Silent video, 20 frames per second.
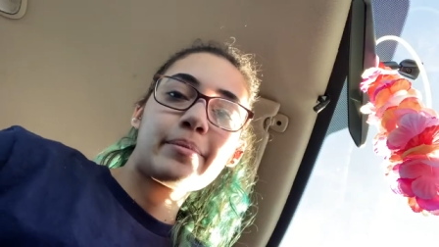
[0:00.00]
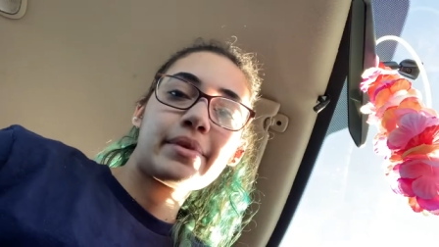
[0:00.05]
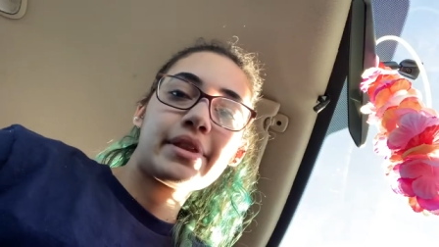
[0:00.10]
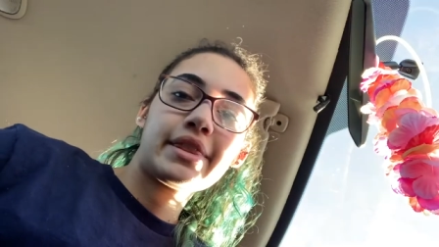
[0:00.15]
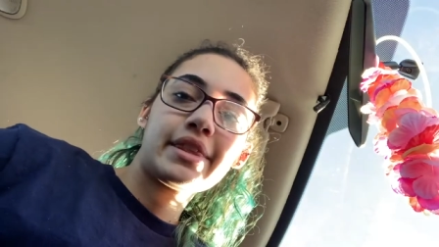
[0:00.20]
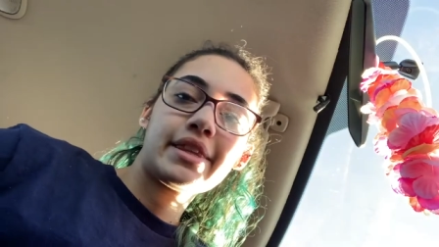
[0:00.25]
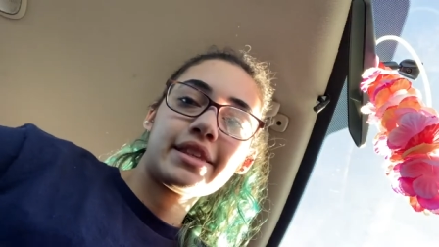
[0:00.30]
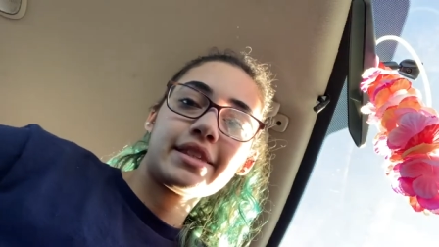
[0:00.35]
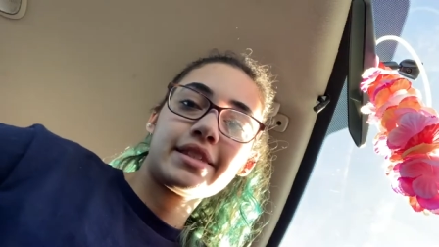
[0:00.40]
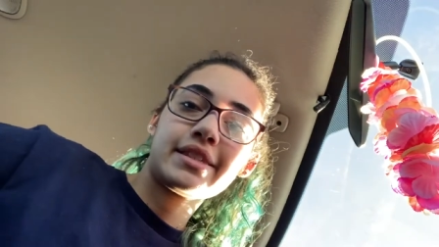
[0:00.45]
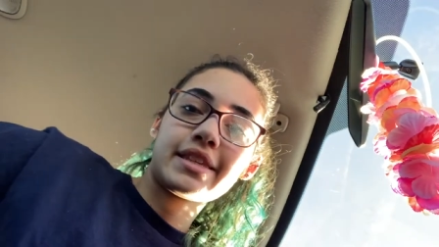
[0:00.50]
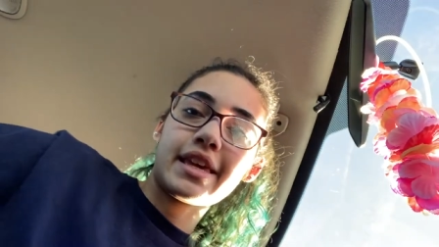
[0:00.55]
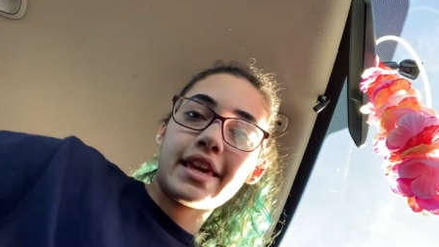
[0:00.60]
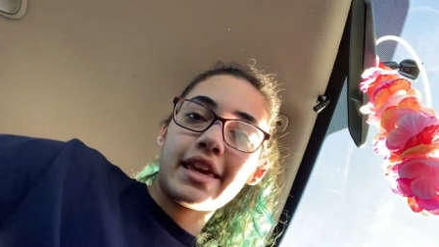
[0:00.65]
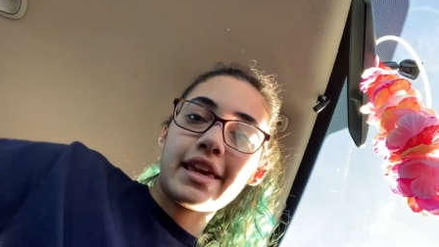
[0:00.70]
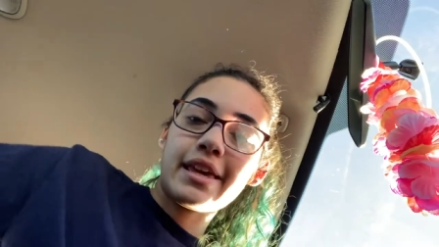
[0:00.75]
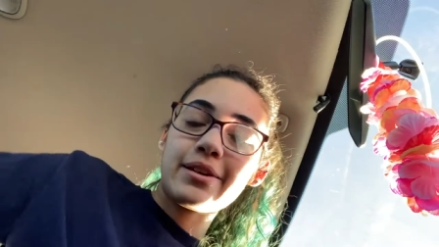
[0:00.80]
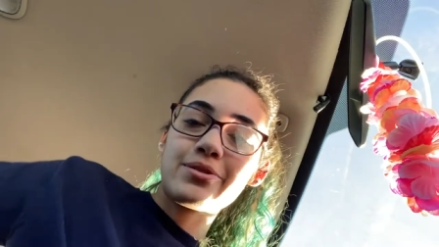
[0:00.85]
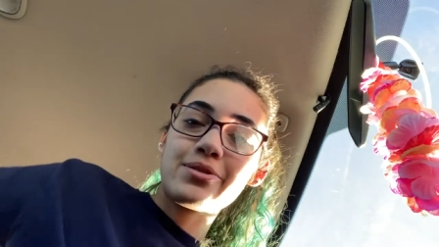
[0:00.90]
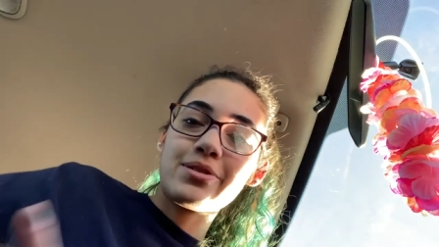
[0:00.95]
This
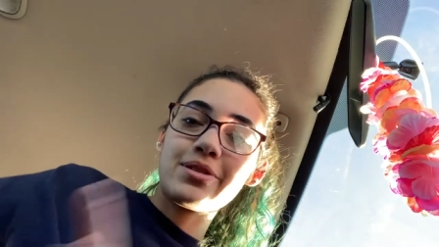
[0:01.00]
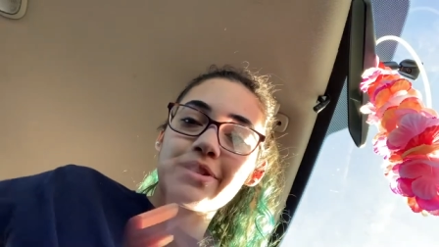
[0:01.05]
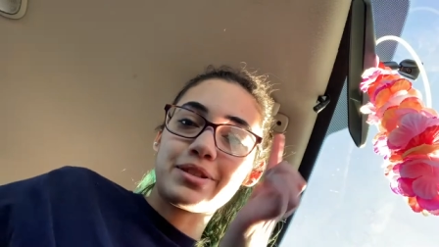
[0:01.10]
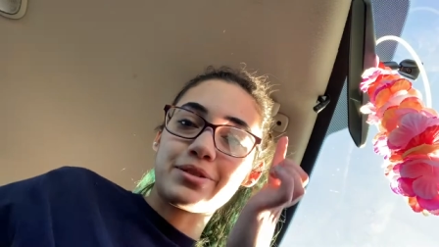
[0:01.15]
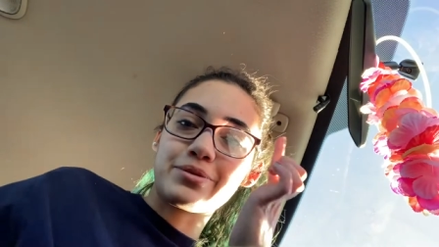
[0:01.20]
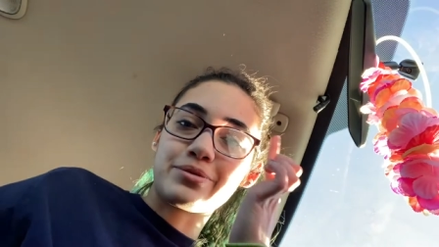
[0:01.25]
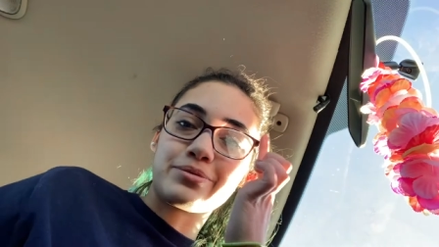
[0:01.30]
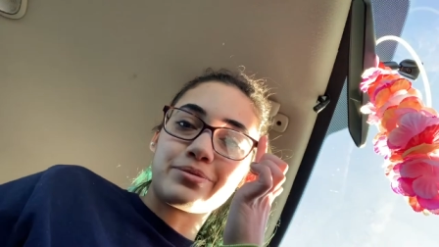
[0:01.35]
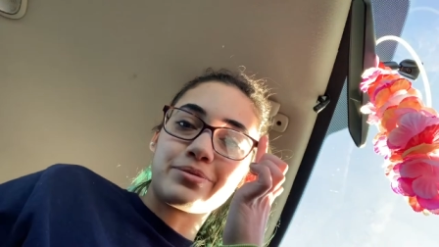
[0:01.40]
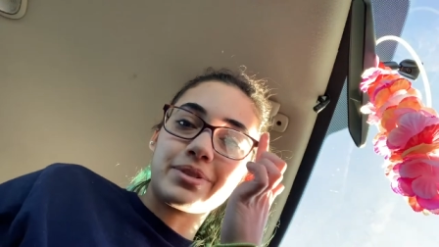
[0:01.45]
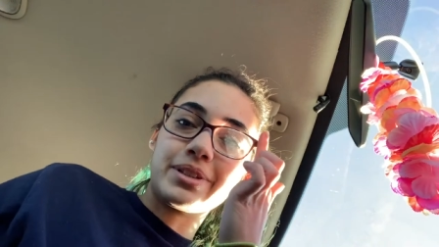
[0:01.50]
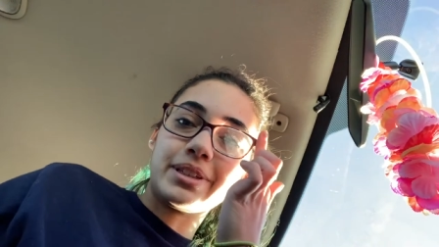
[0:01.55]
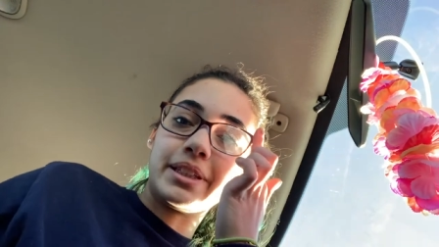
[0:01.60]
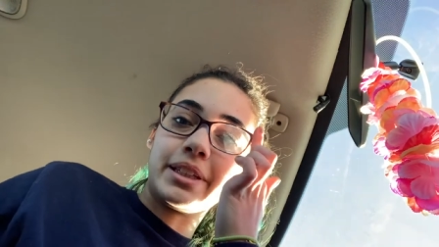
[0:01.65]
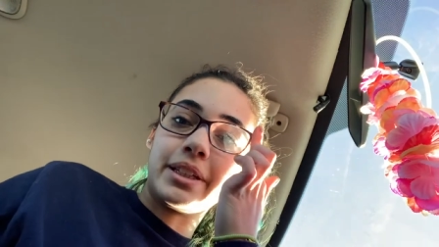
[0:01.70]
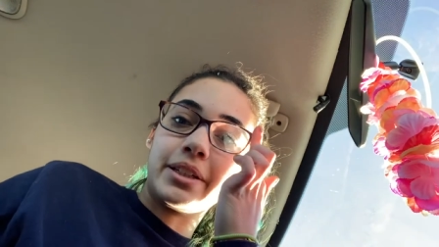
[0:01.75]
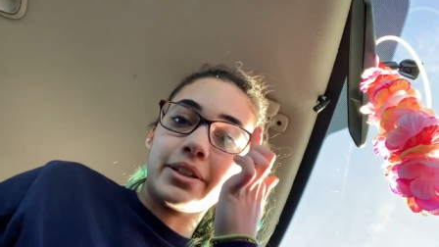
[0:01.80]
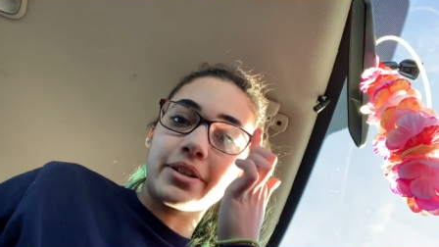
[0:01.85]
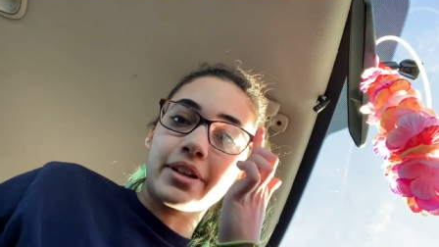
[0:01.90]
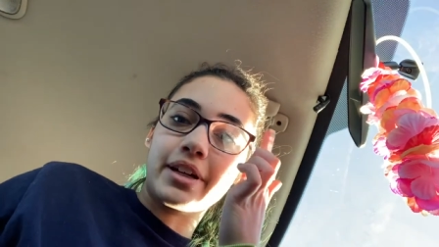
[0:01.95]
angle is
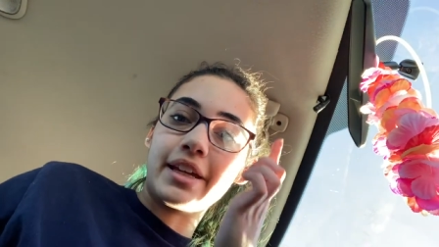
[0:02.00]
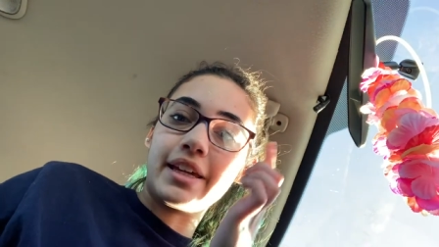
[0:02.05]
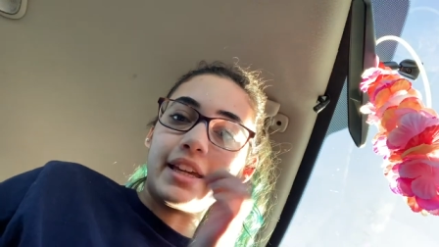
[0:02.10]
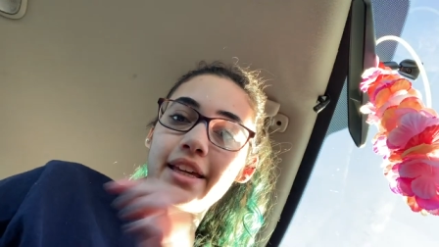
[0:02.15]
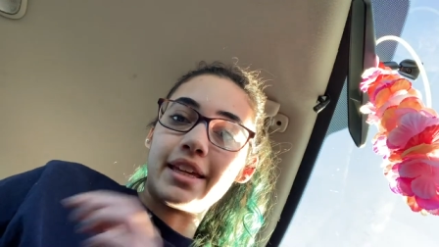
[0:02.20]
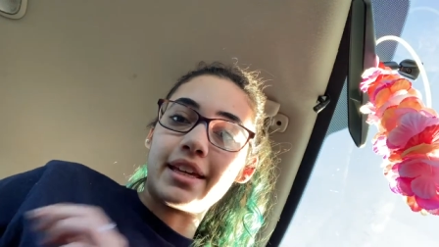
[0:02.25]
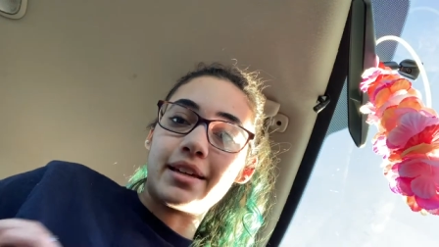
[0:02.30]
really great.